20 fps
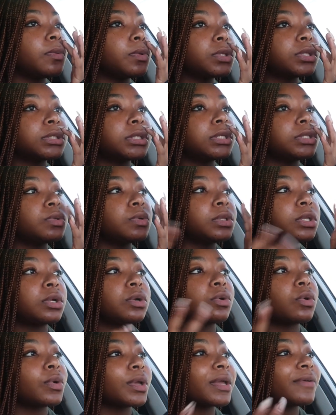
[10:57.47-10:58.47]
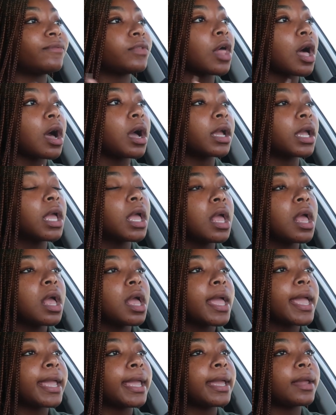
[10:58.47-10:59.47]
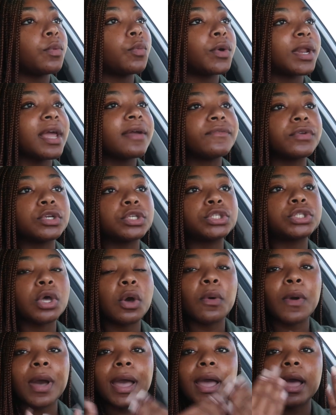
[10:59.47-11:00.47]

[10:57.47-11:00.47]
We're just gonna do a little quick vlog and whatever. So